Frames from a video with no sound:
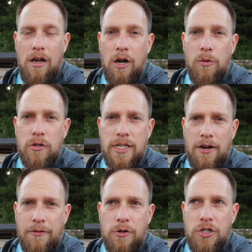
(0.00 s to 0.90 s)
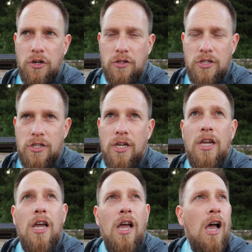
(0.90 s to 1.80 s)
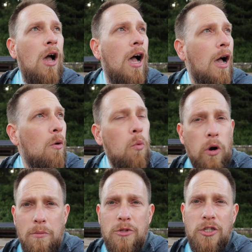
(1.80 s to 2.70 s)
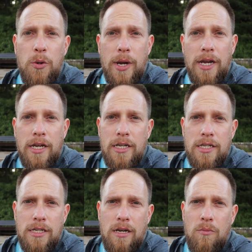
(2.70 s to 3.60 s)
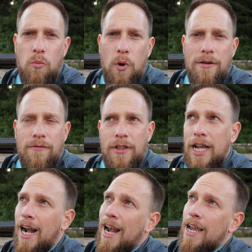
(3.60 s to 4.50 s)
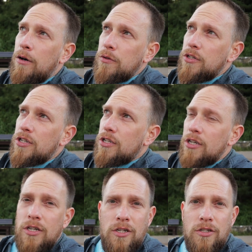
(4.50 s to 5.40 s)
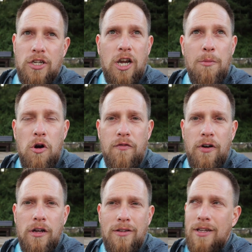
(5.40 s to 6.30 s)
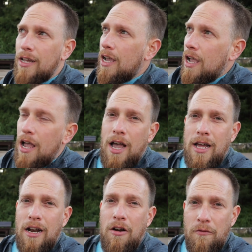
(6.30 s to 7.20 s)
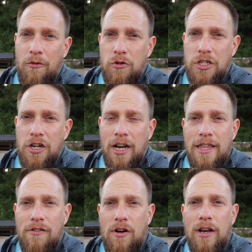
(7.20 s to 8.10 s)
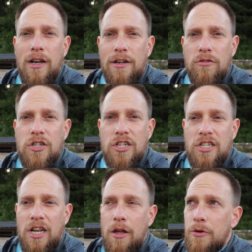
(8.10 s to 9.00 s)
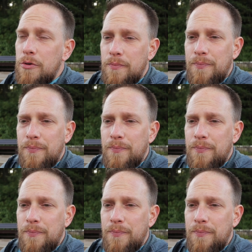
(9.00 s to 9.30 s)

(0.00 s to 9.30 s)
I will take a few shots. What I'm doing is I'm waiting for the clouds to come over, and unfortunately they're a little slow,